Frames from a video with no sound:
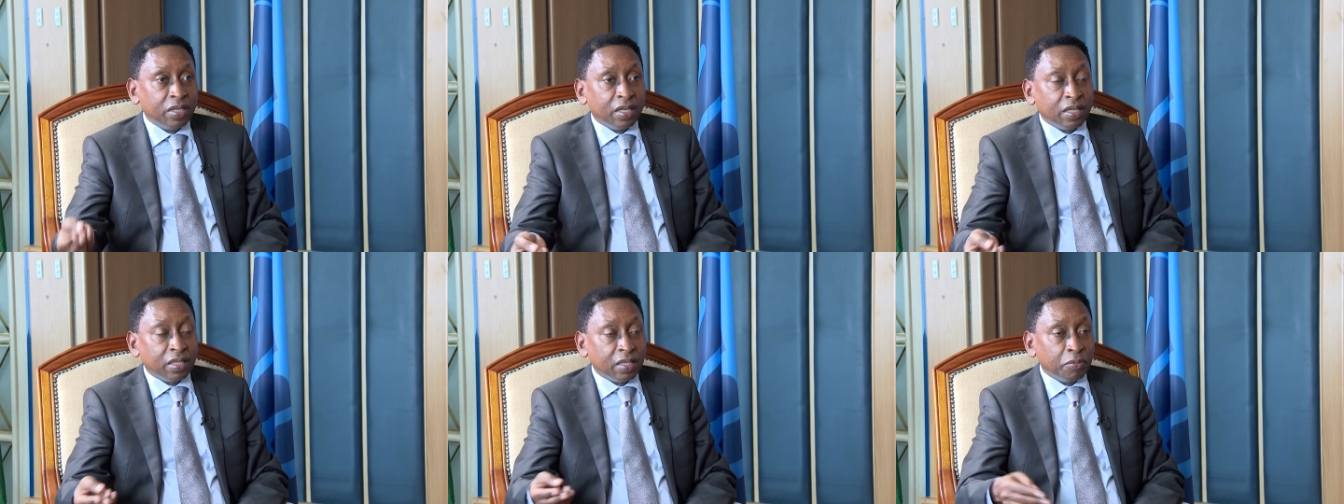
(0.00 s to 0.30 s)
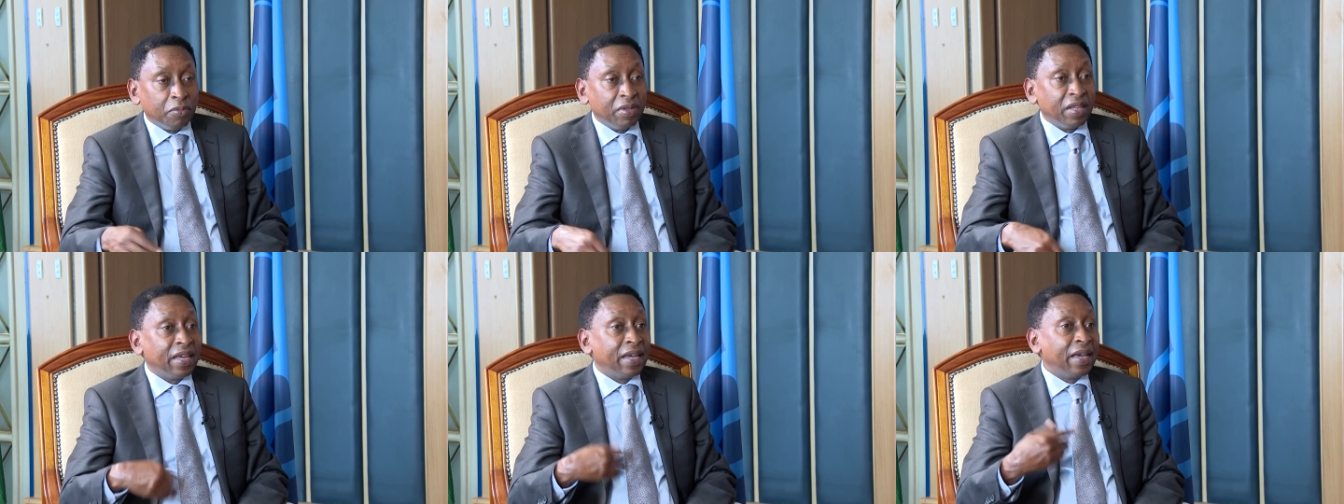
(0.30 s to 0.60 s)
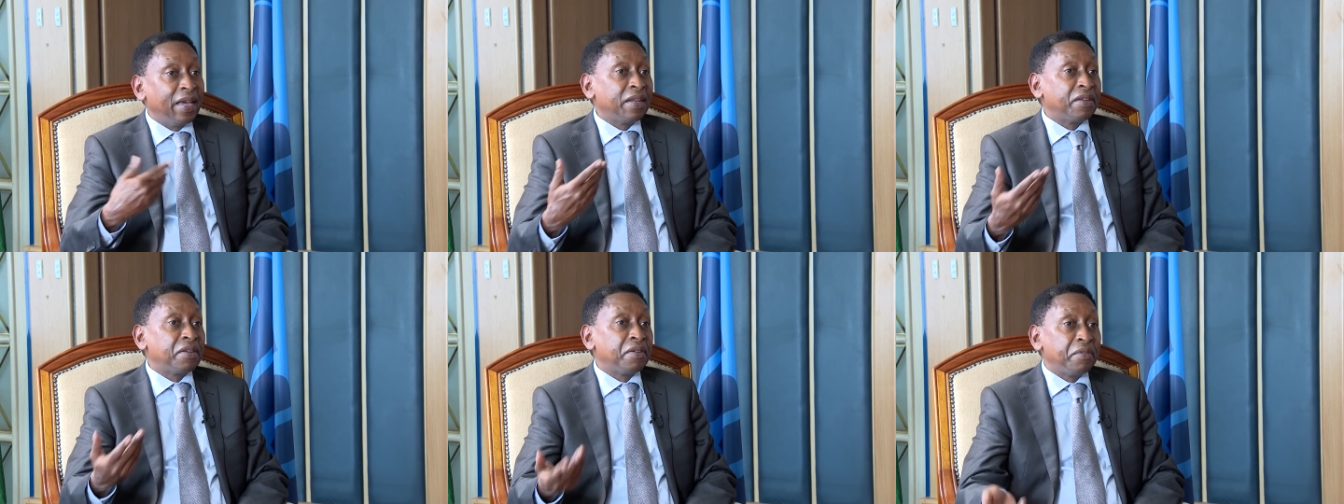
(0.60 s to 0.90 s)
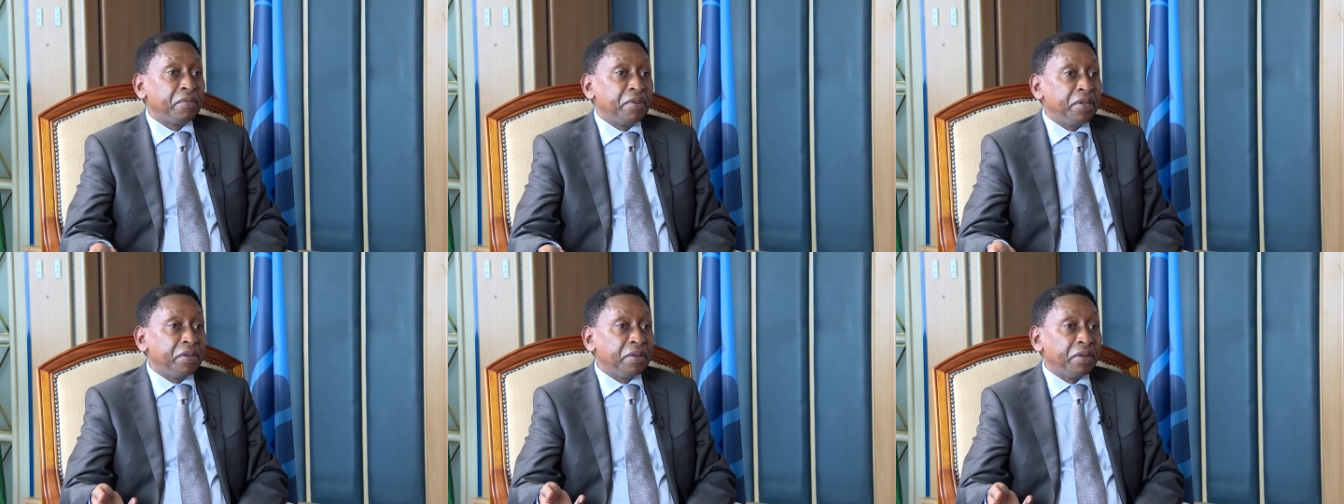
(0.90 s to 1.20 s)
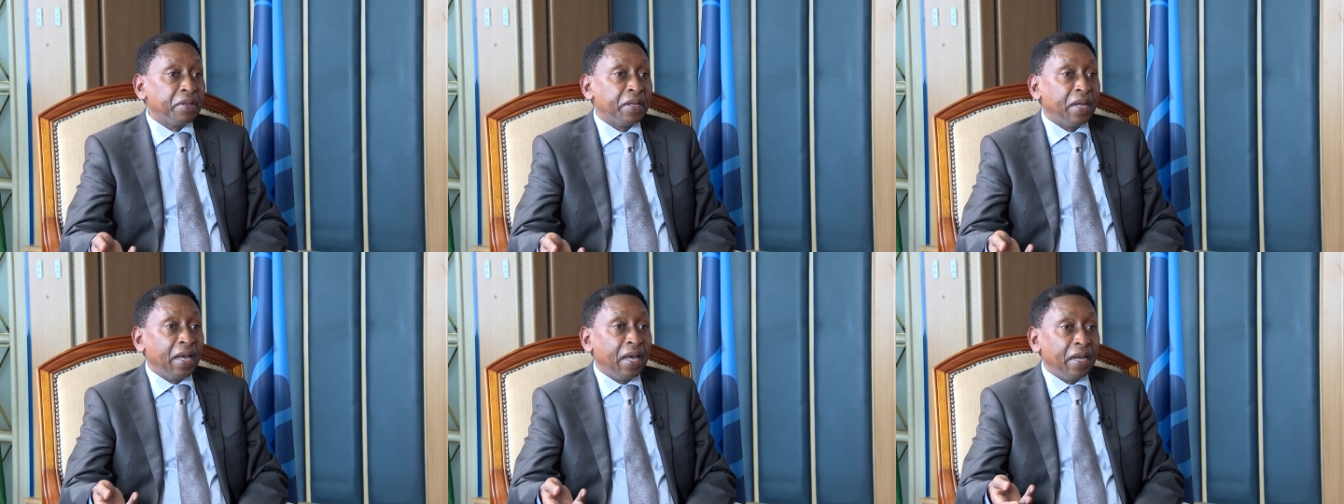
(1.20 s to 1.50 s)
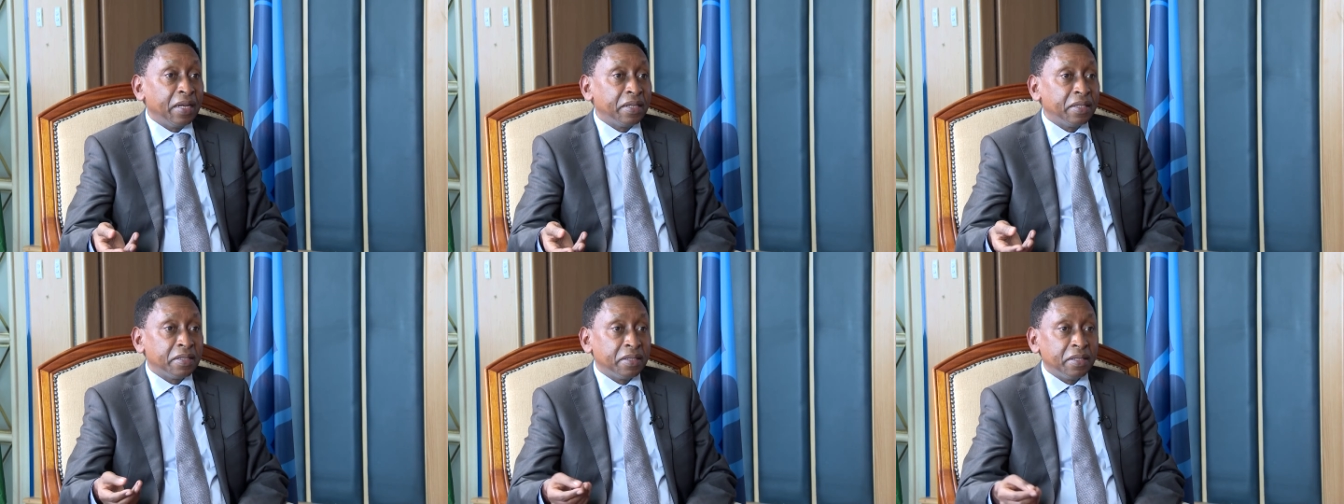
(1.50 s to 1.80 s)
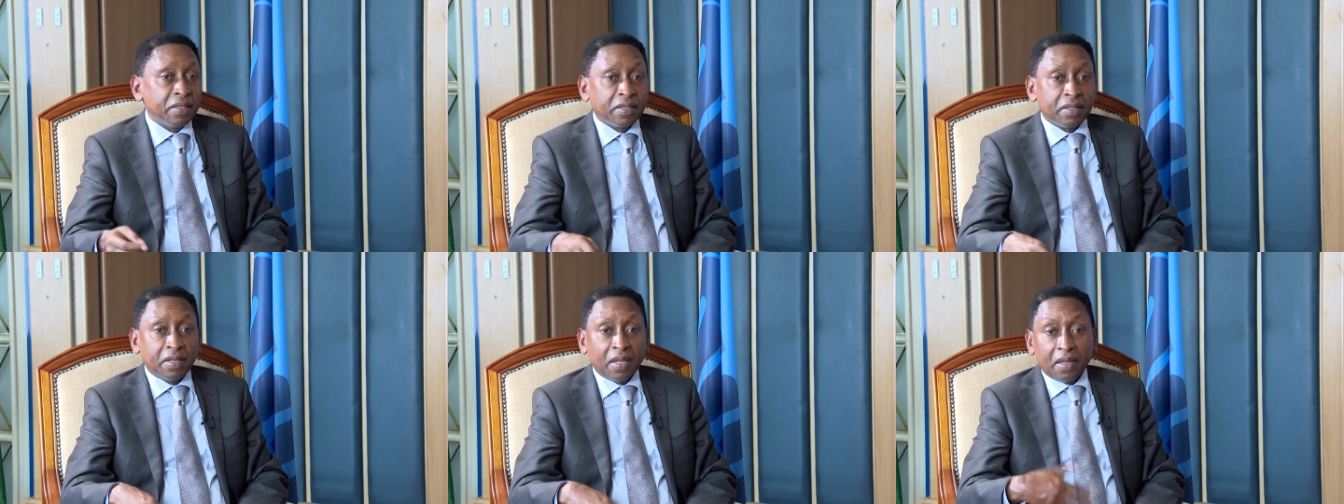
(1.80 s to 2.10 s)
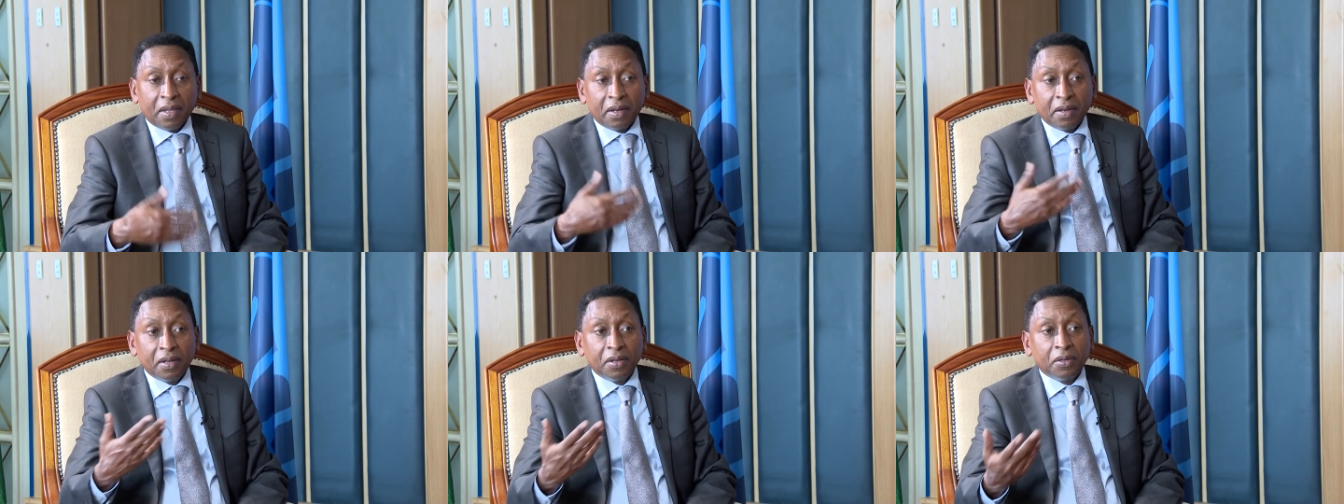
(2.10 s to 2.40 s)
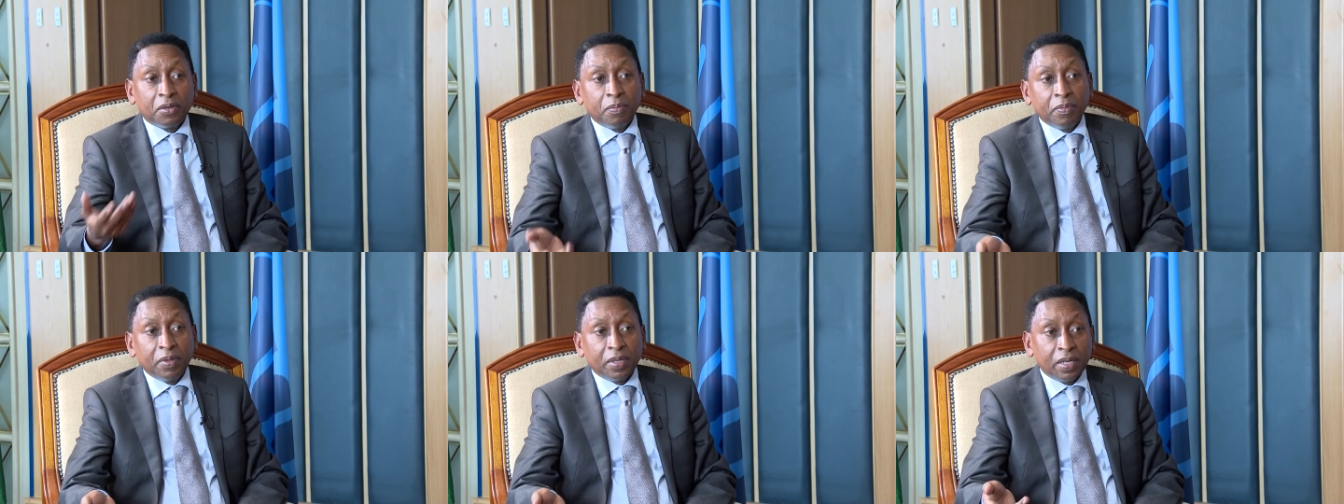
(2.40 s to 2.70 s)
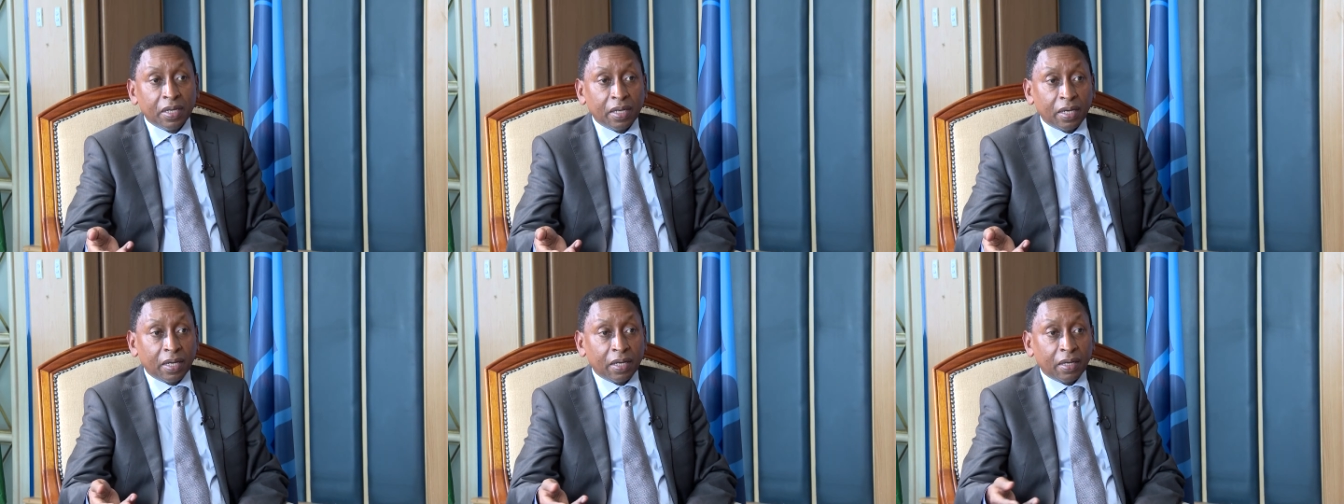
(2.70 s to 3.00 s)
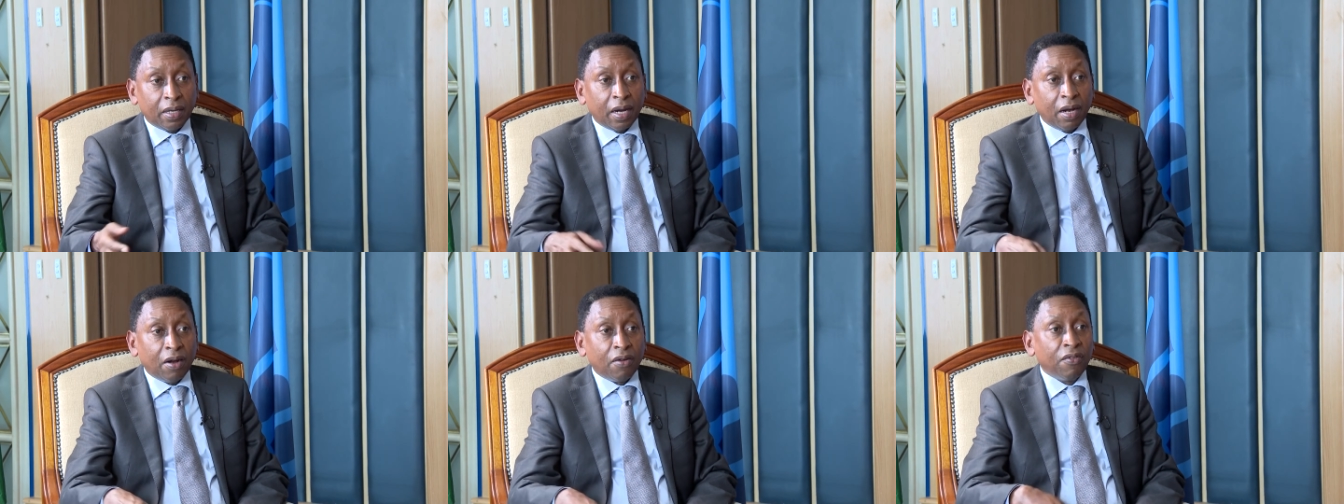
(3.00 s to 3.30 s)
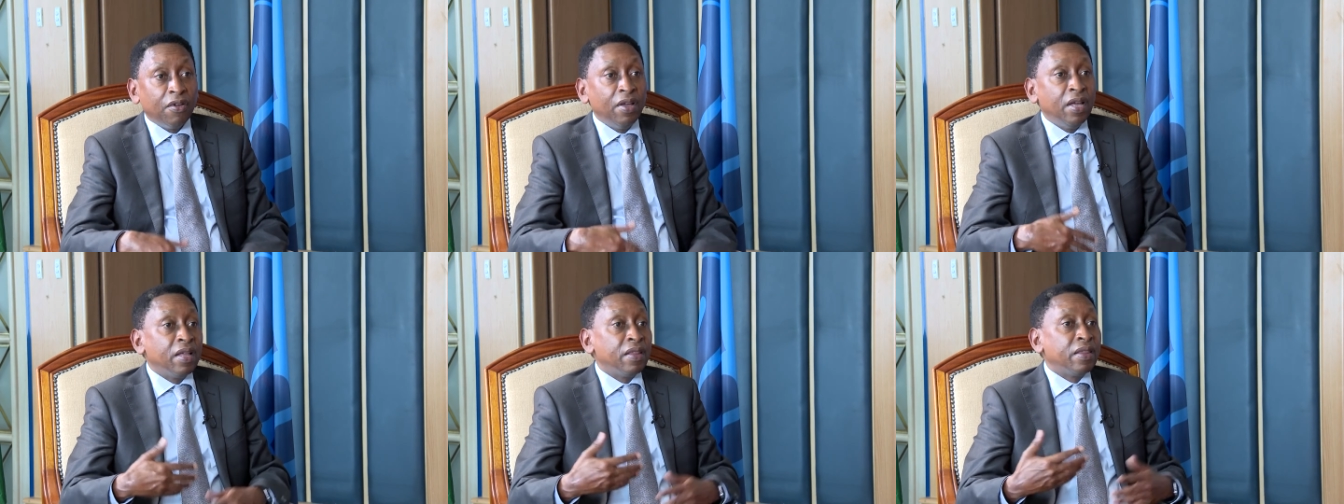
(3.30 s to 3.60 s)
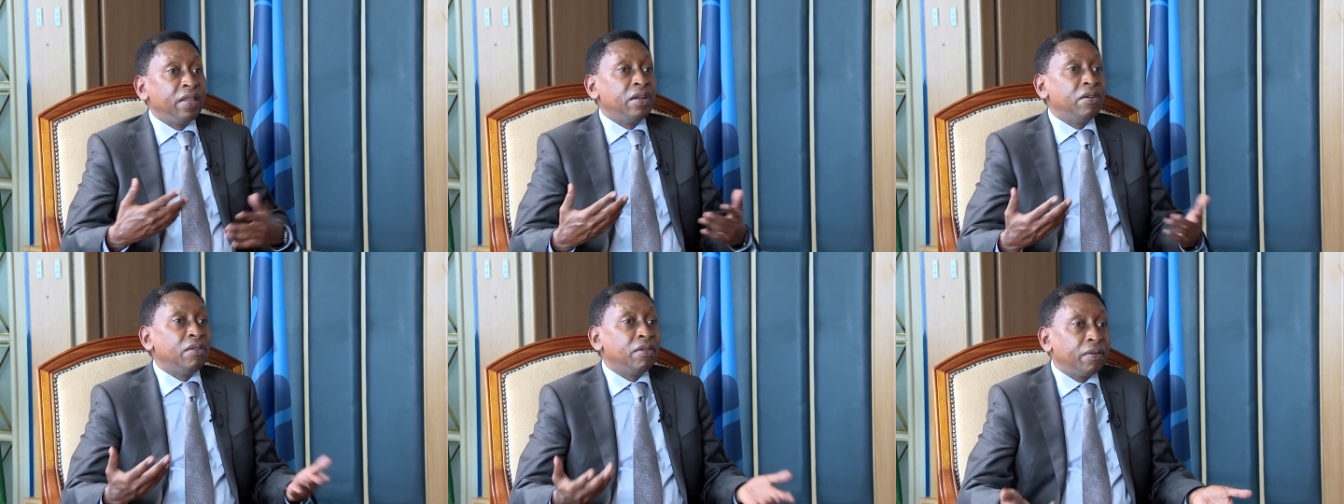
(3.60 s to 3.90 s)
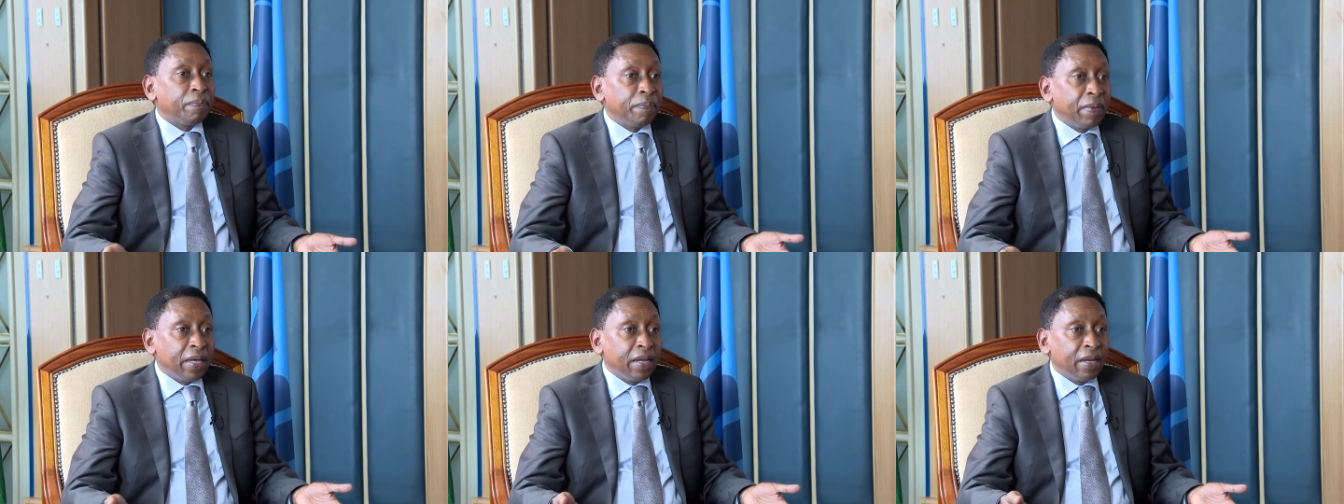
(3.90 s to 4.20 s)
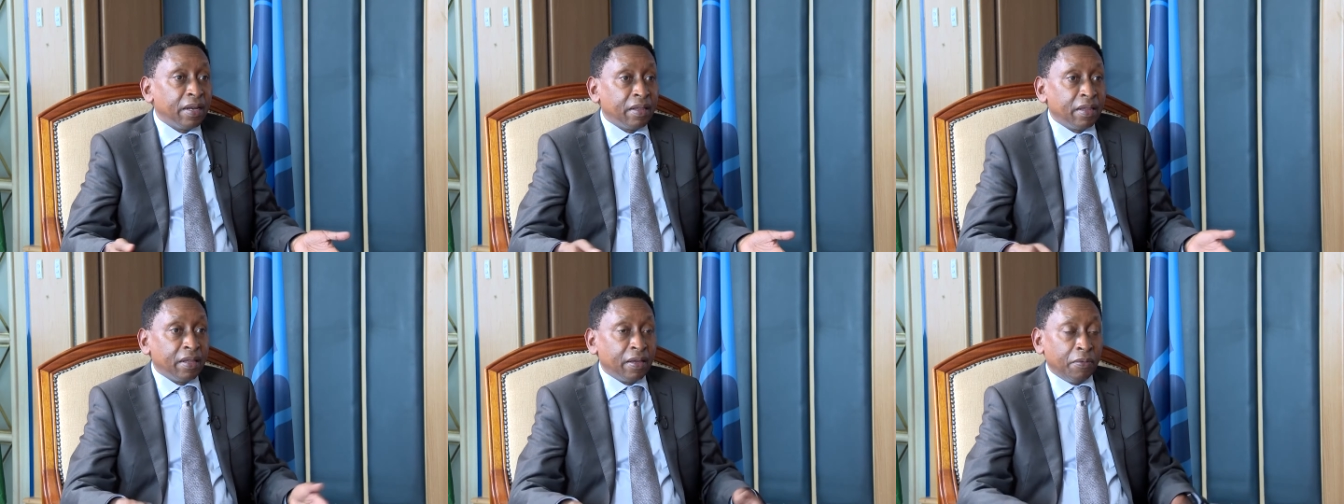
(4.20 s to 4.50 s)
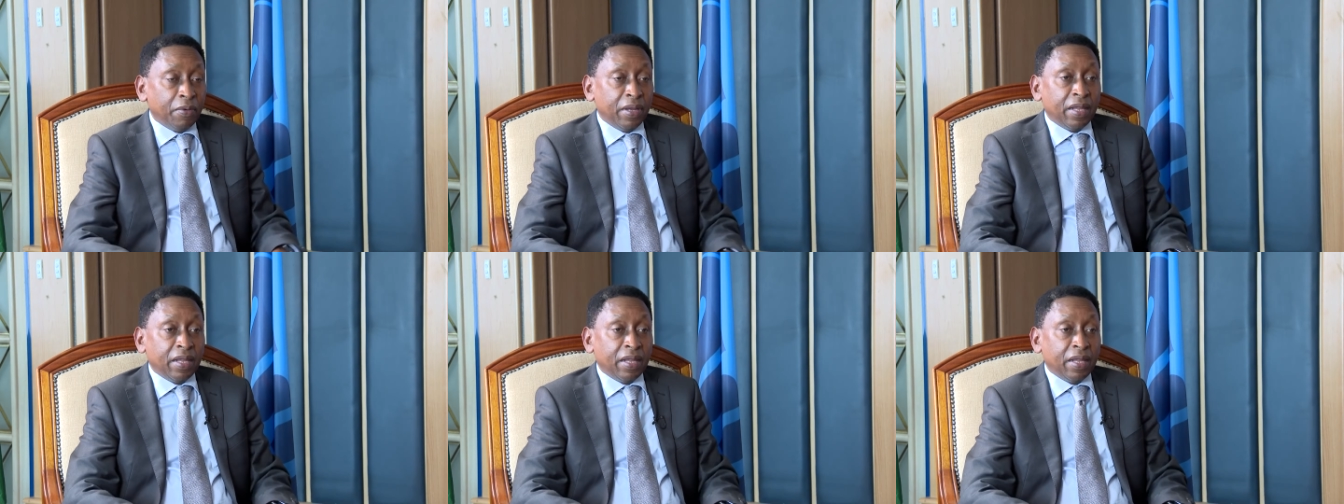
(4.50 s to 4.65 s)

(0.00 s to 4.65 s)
see anything. When they get renal dialysis, then they need to be taken care of, they don't pay anything.